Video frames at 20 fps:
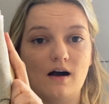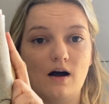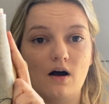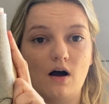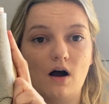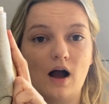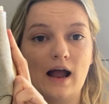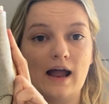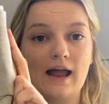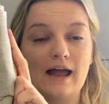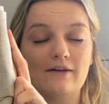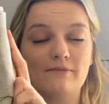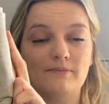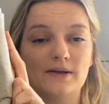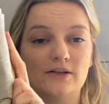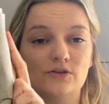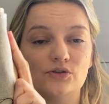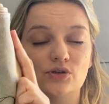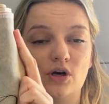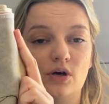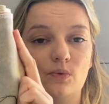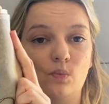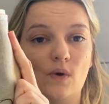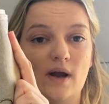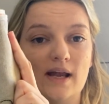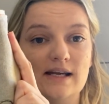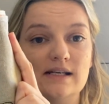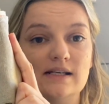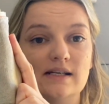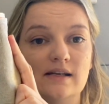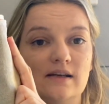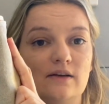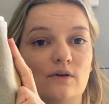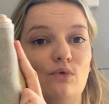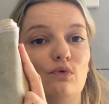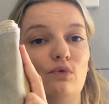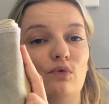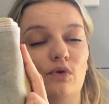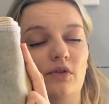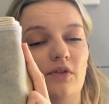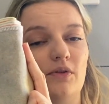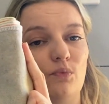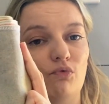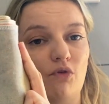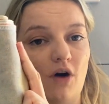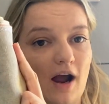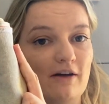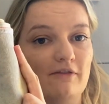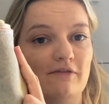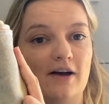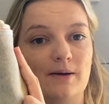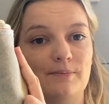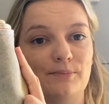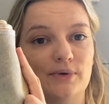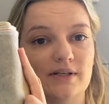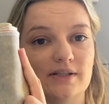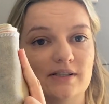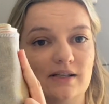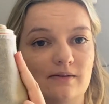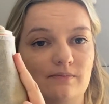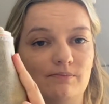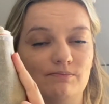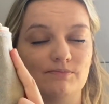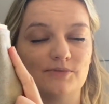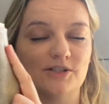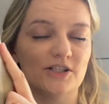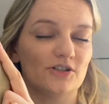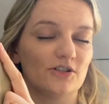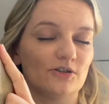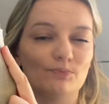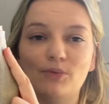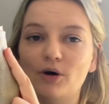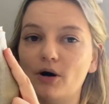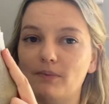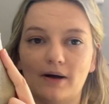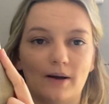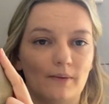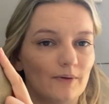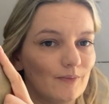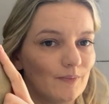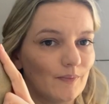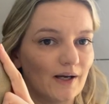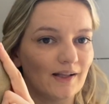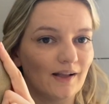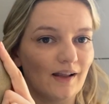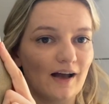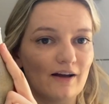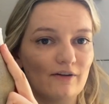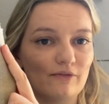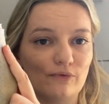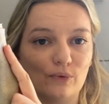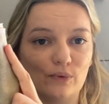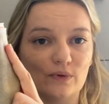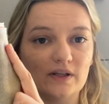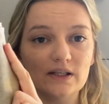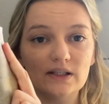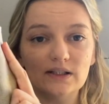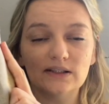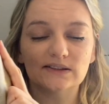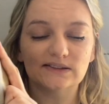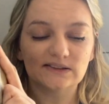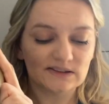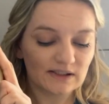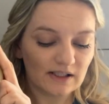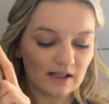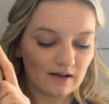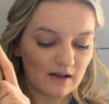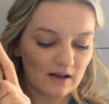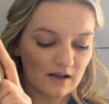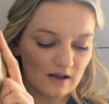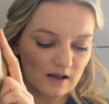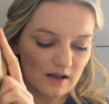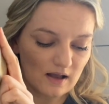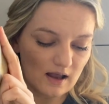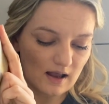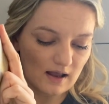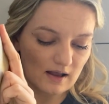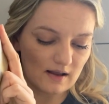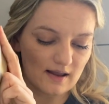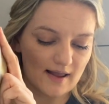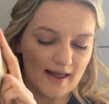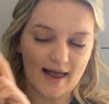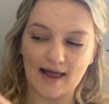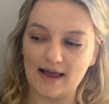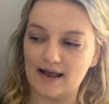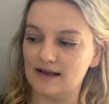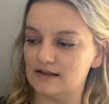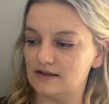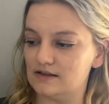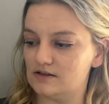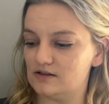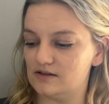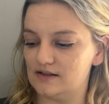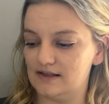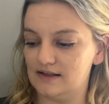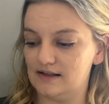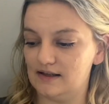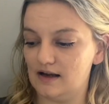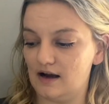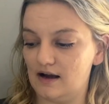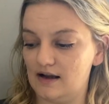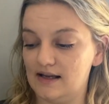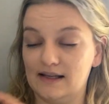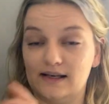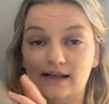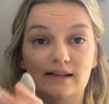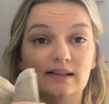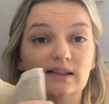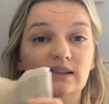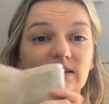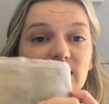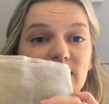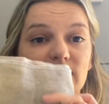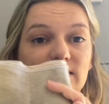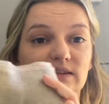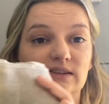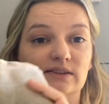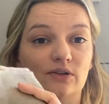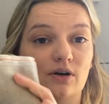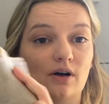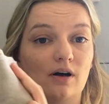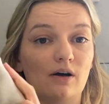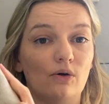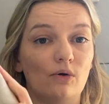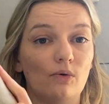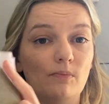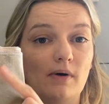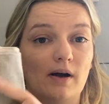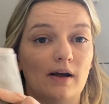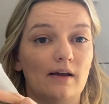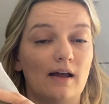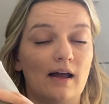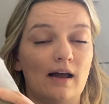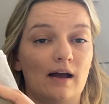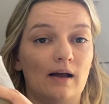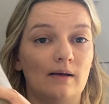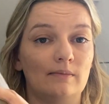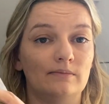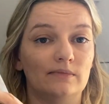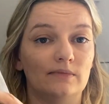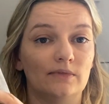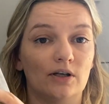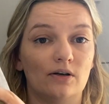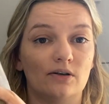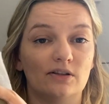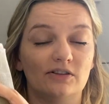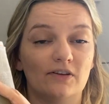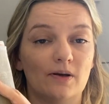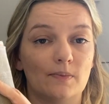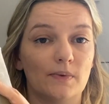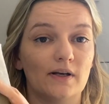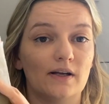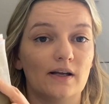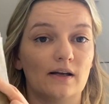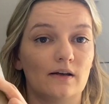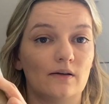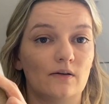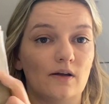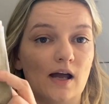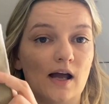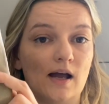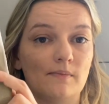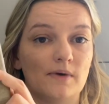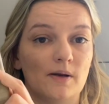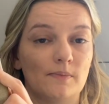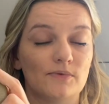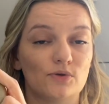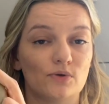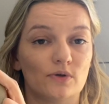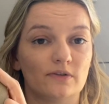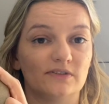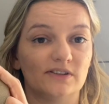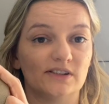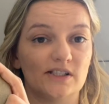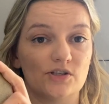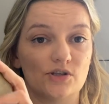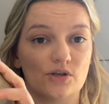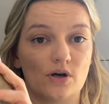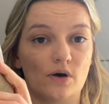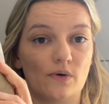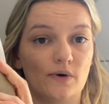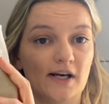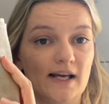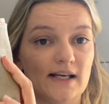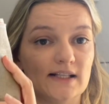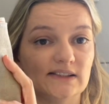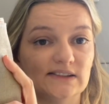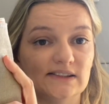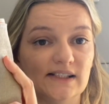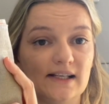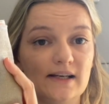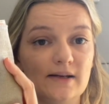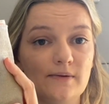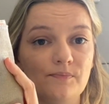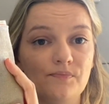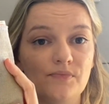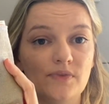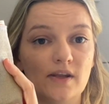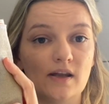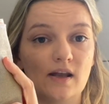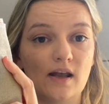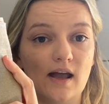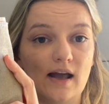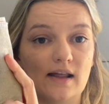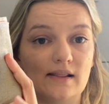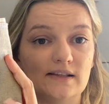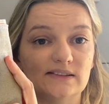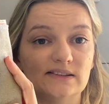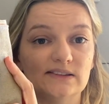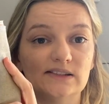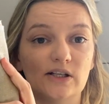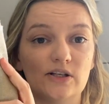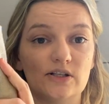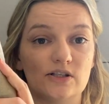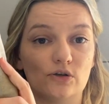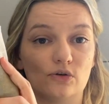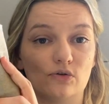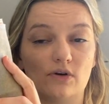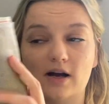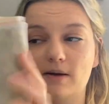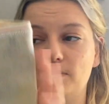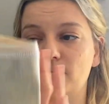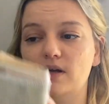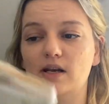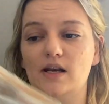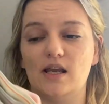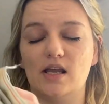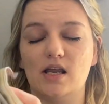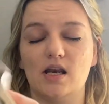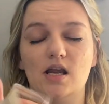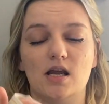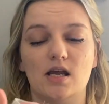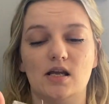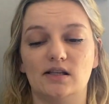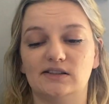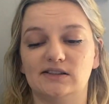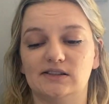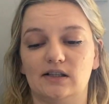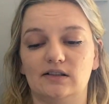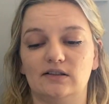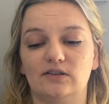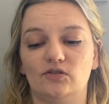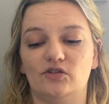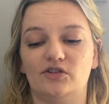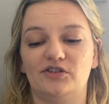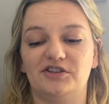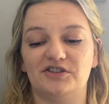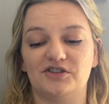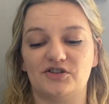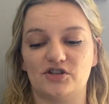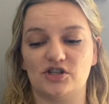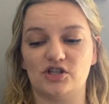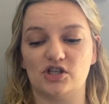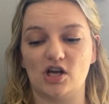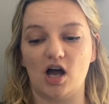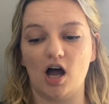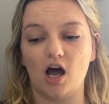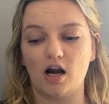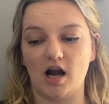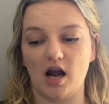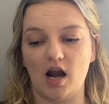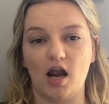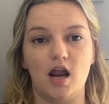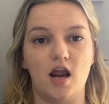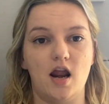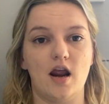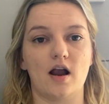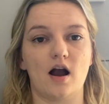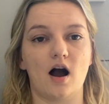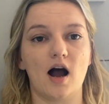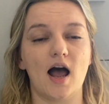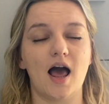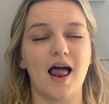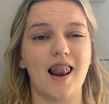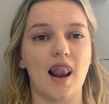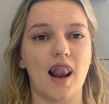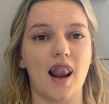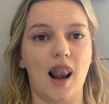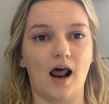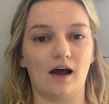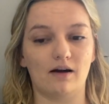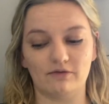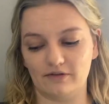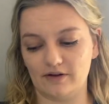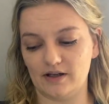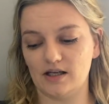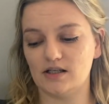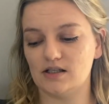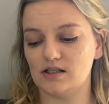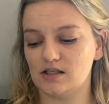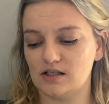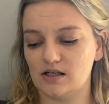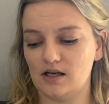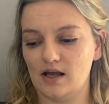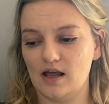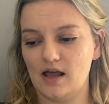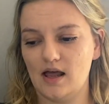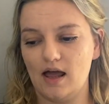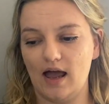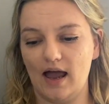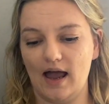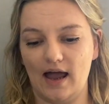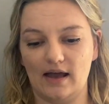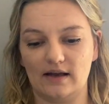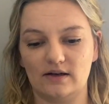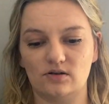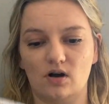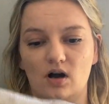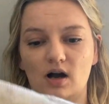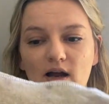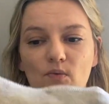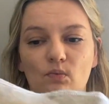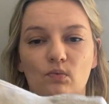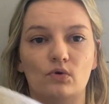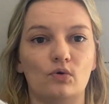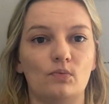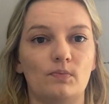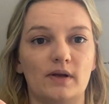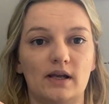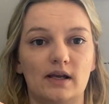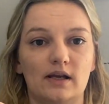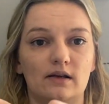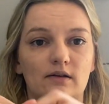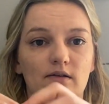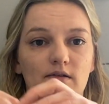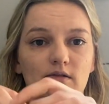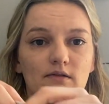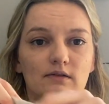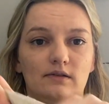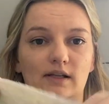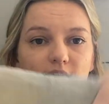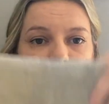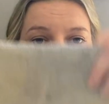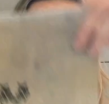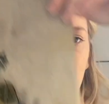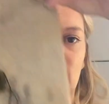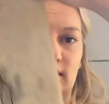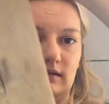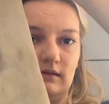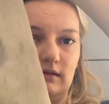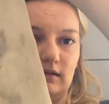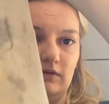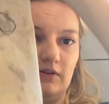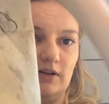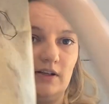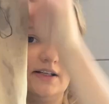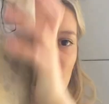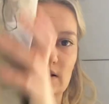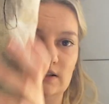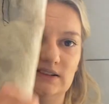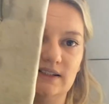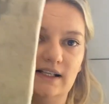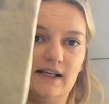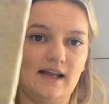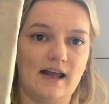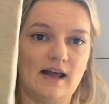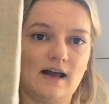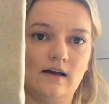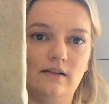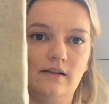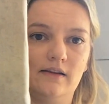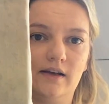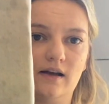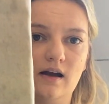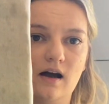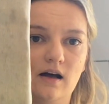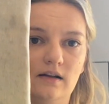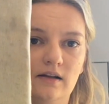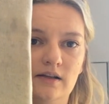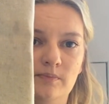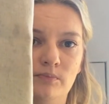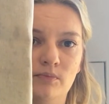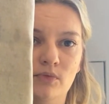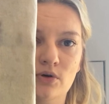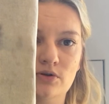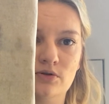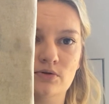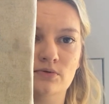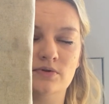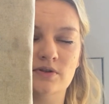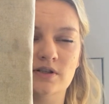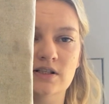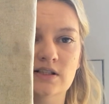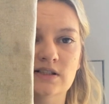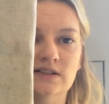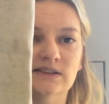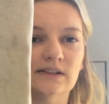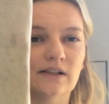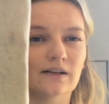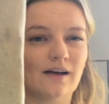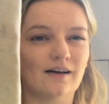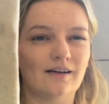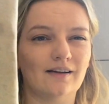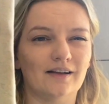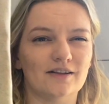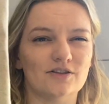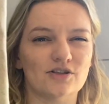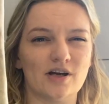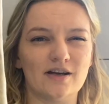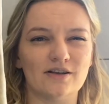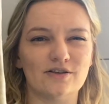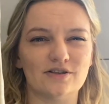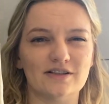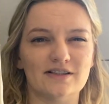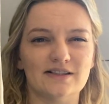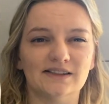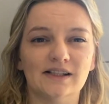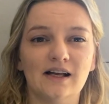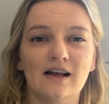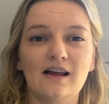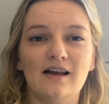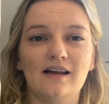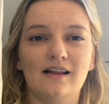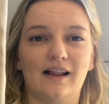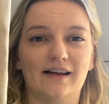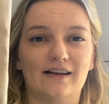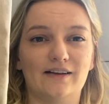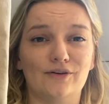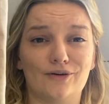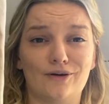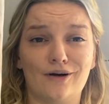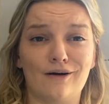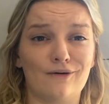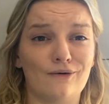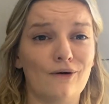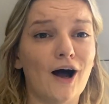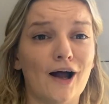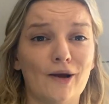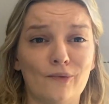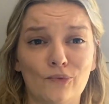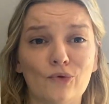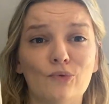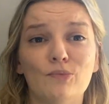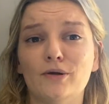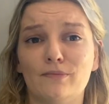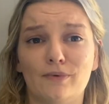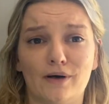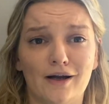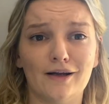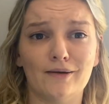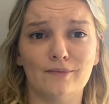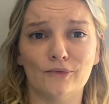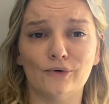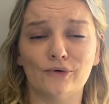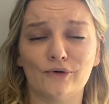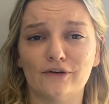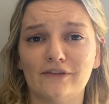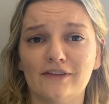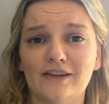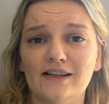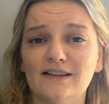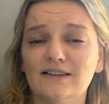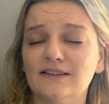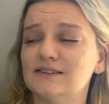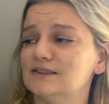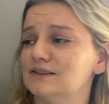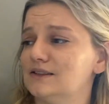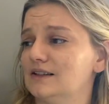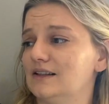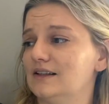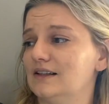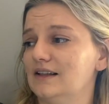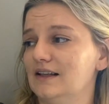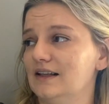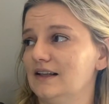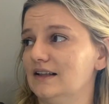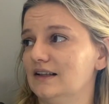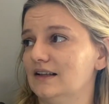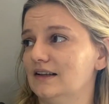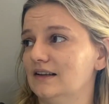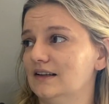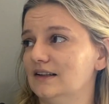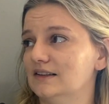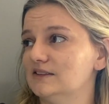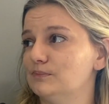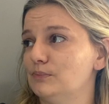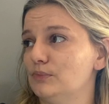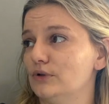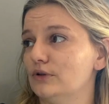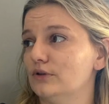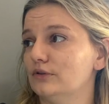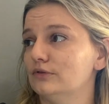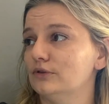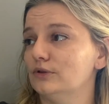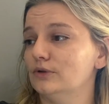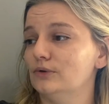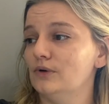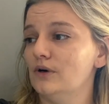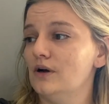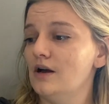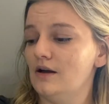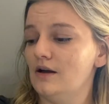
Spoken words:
I have been waiting for the right fabric to just pop up in my life for this, and it's Nicole, but Nicole's Fabric at number 12 Stitch Co on Etsy, and this is her Decrepit. It is stunning. I love it, and I will be, like, if you can see how the colour mottledness, the colour changes, like Nicole, I will be buying more of this. It's beautiful.